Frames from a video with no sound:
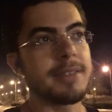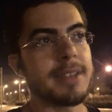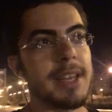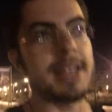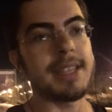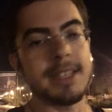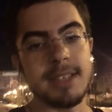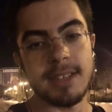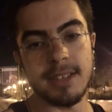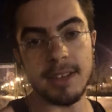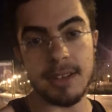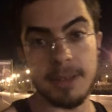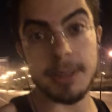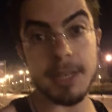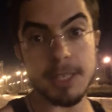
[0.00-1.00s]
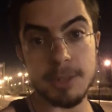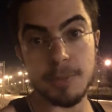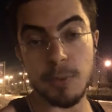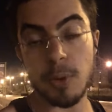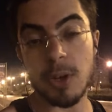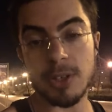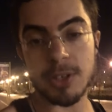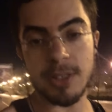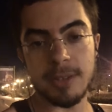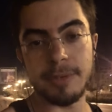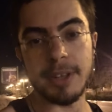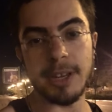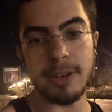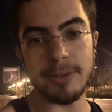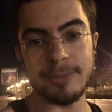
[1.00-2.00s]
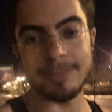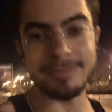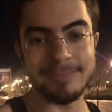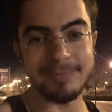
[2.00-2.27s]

and thanks for watching the video.